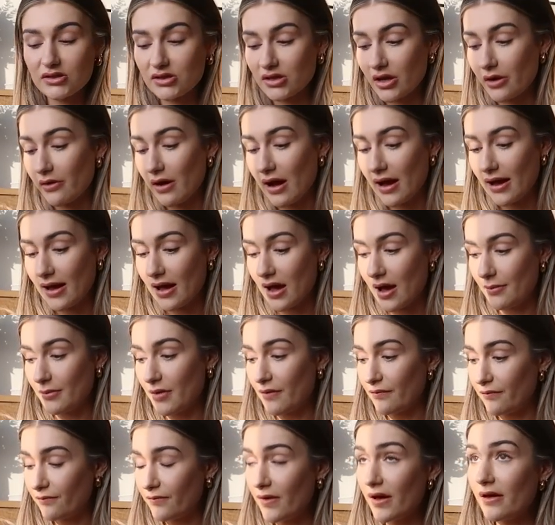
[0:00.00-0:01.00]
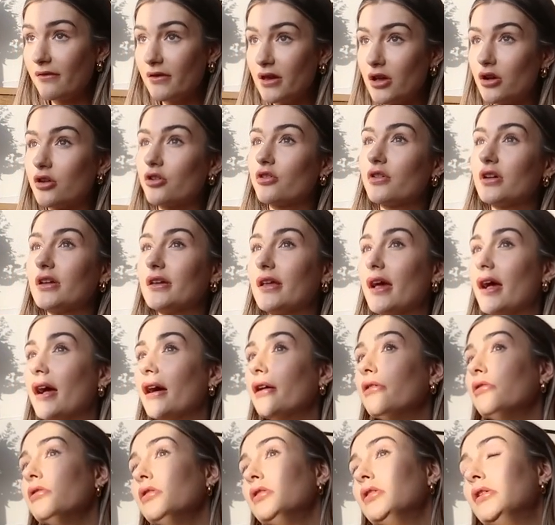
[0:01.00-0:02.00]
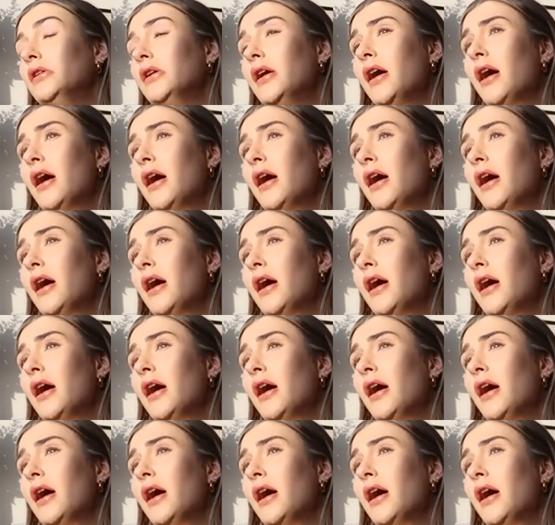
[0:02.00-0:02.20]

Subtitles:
so I am very hungry now.